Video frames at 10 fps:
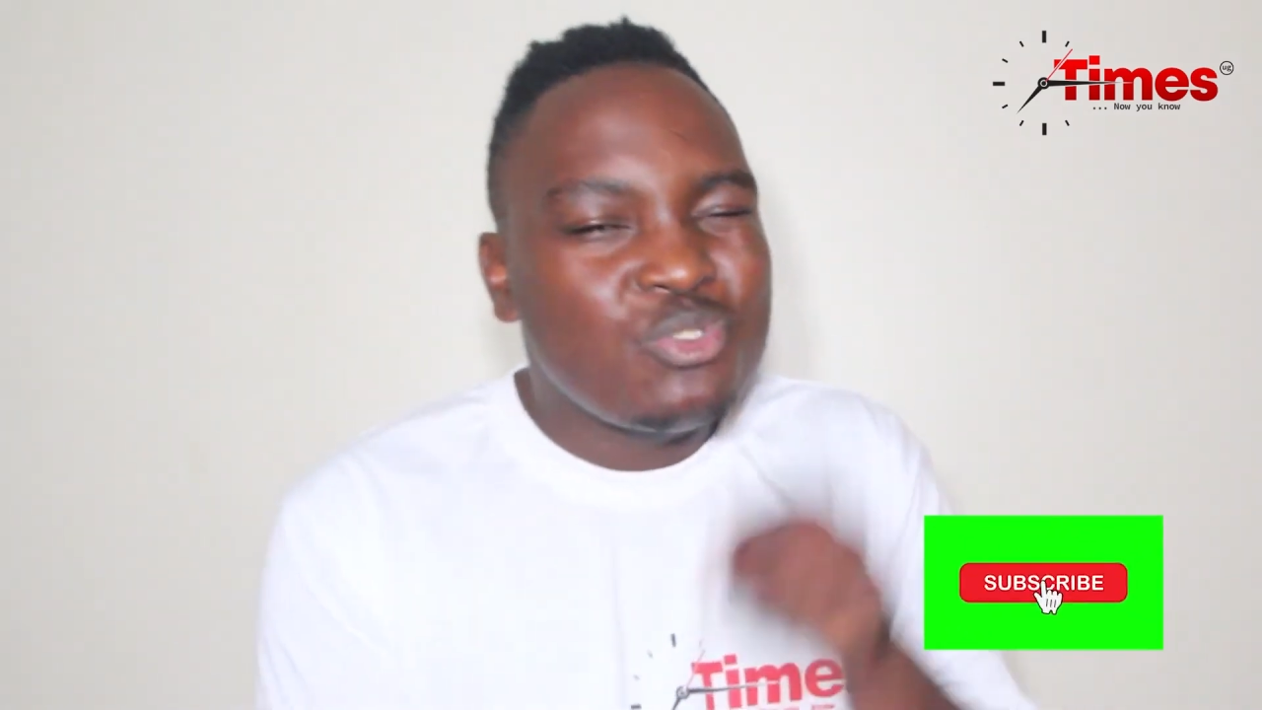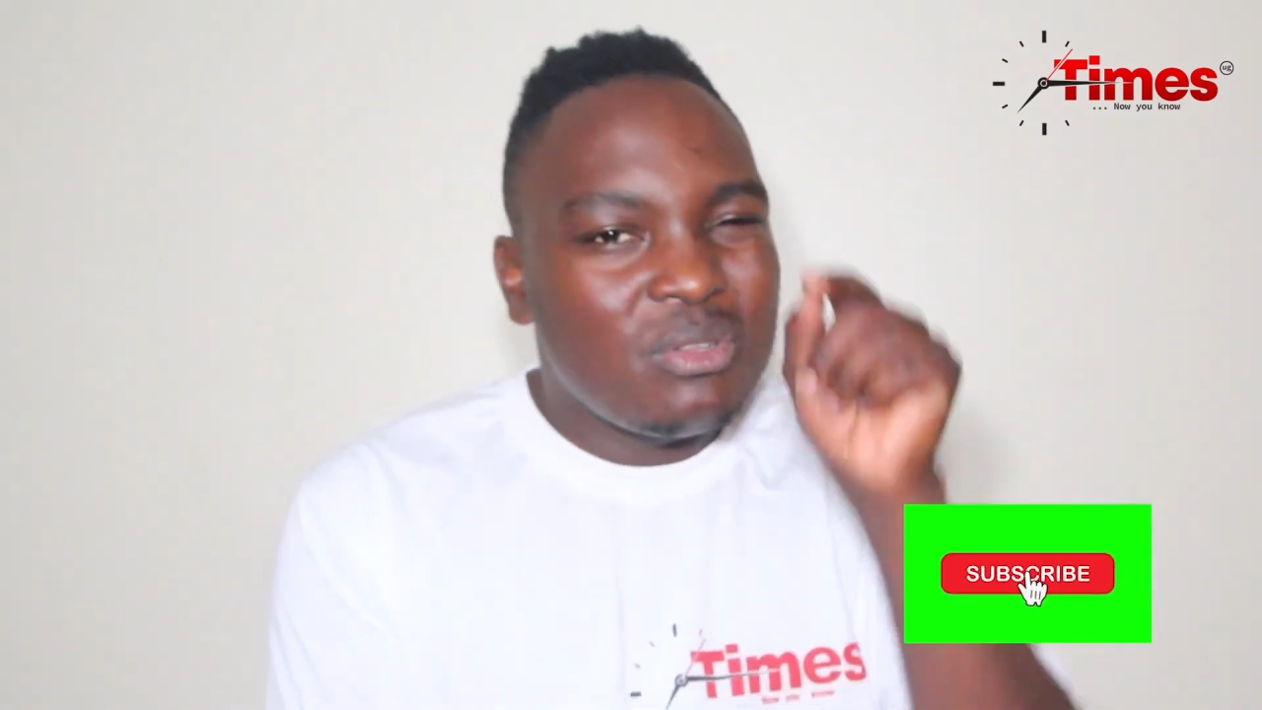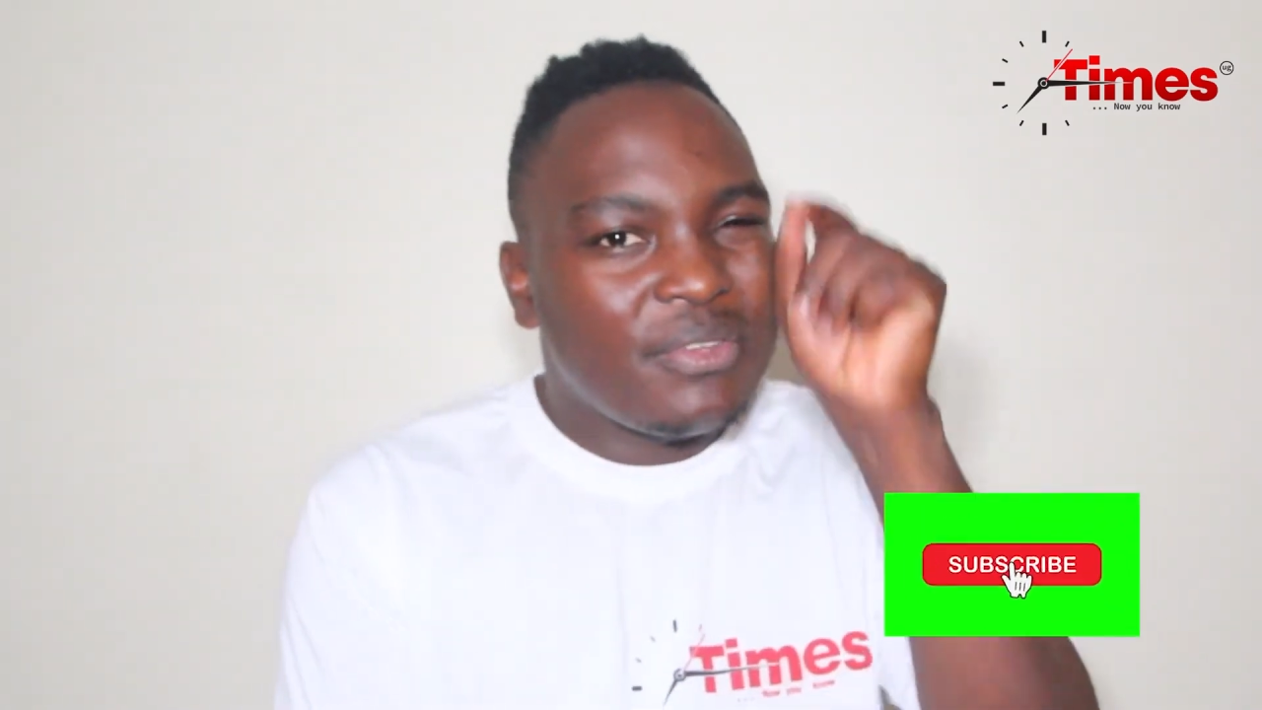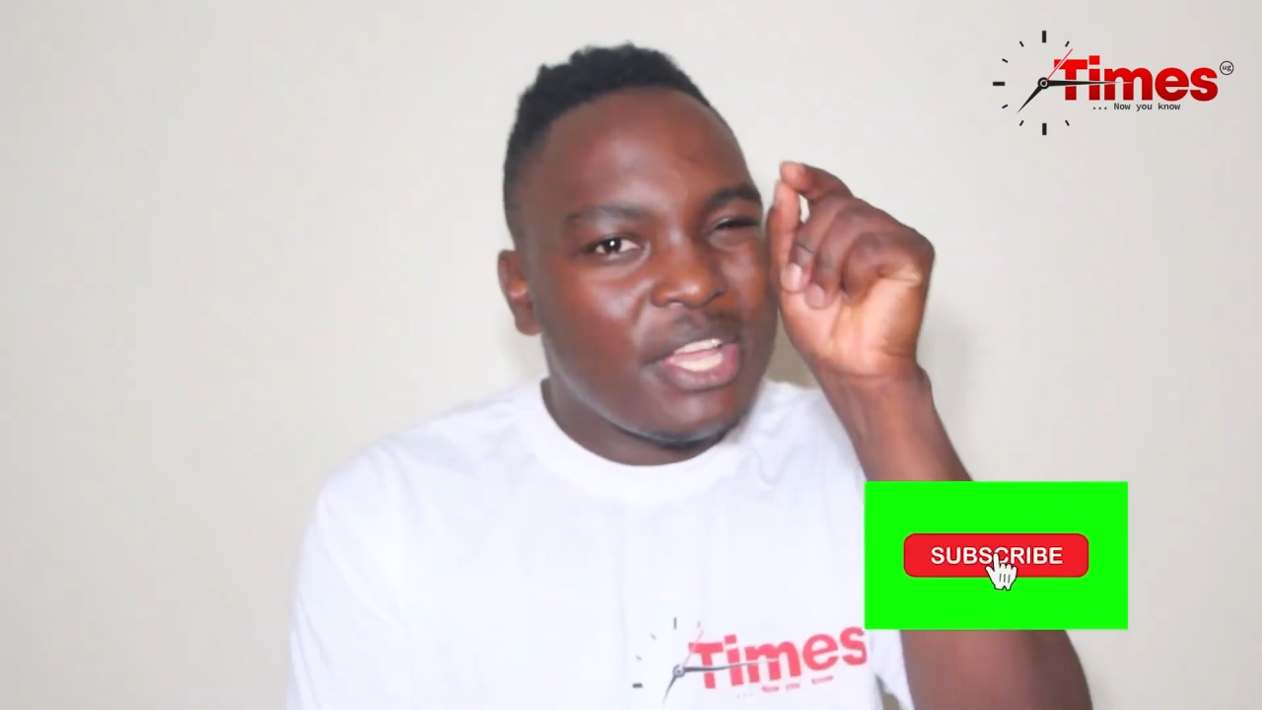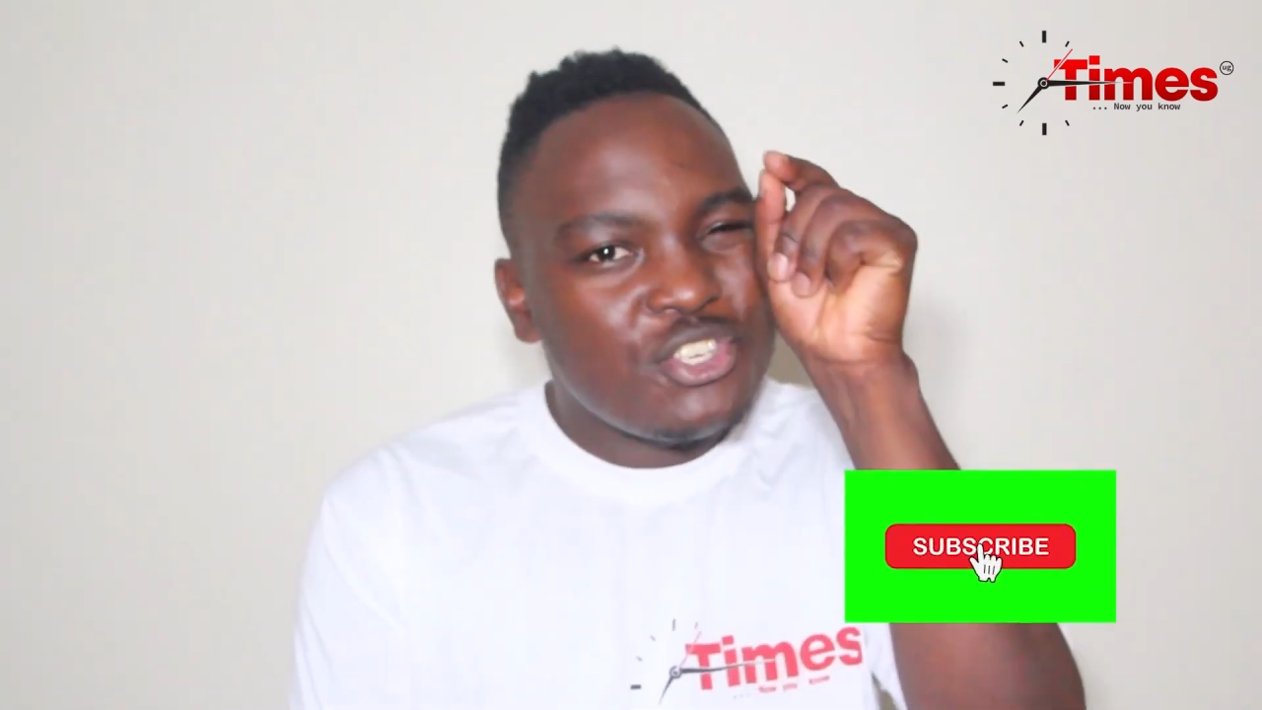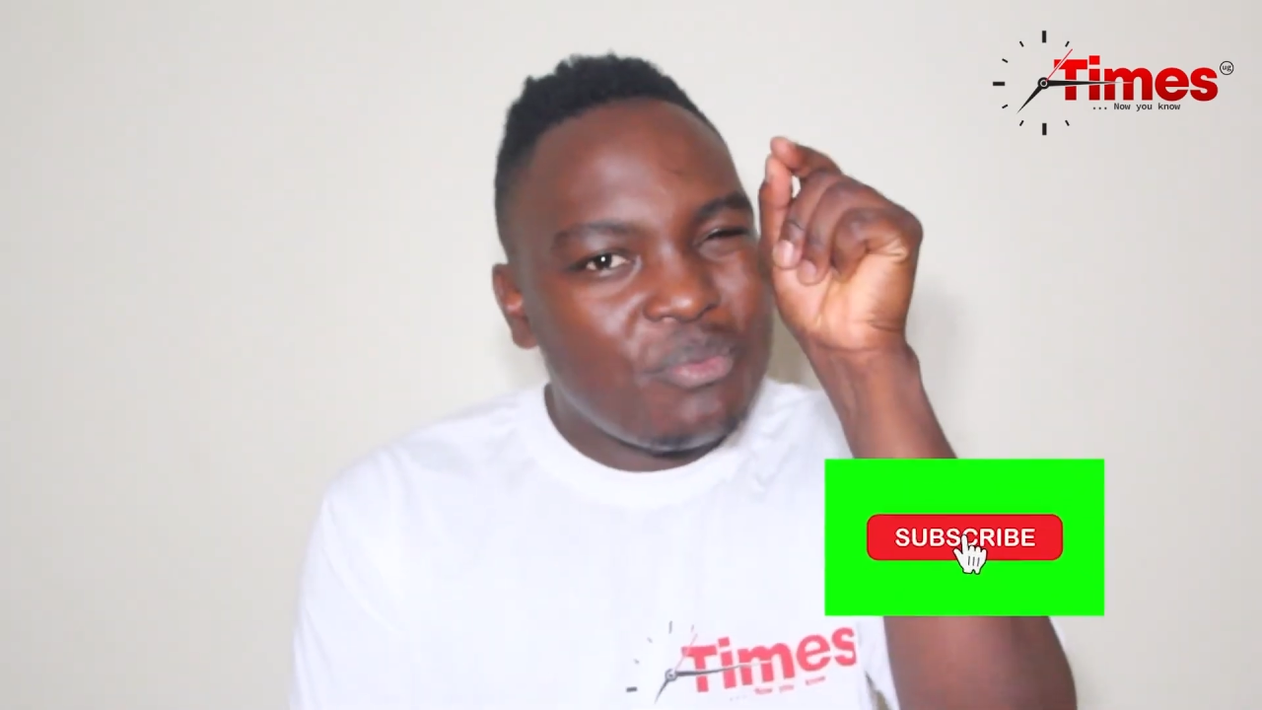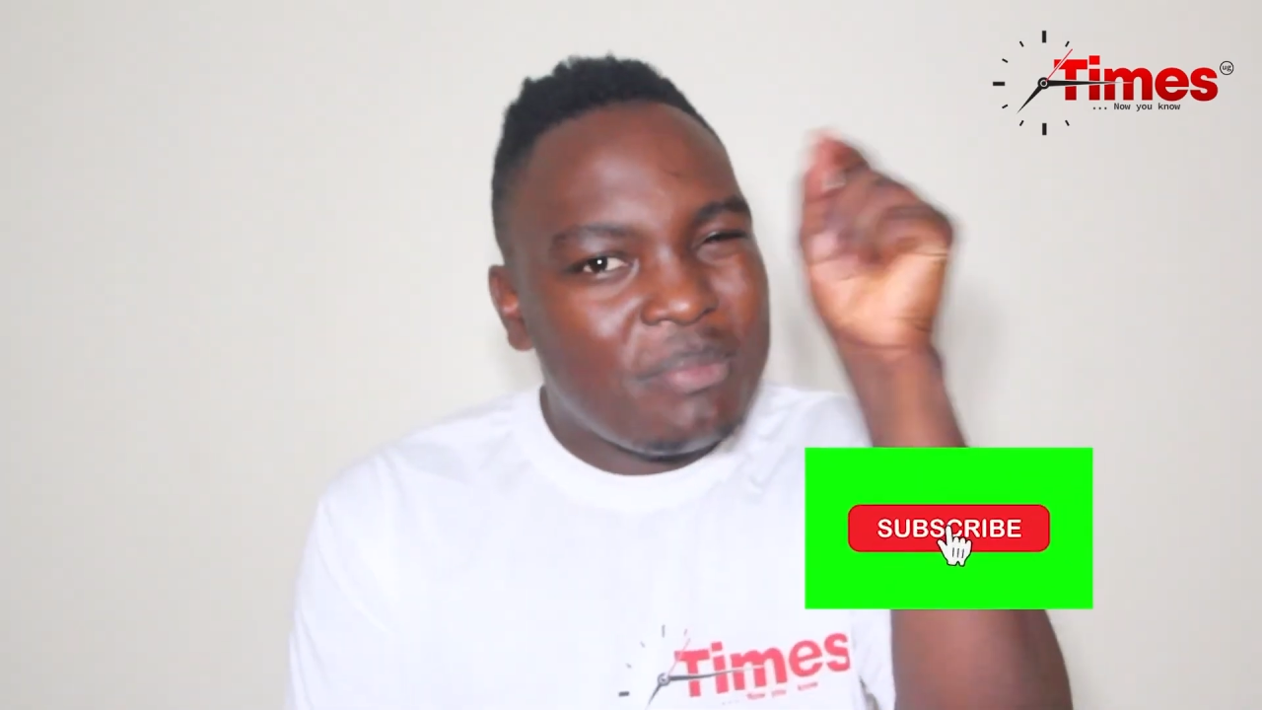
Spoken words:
notification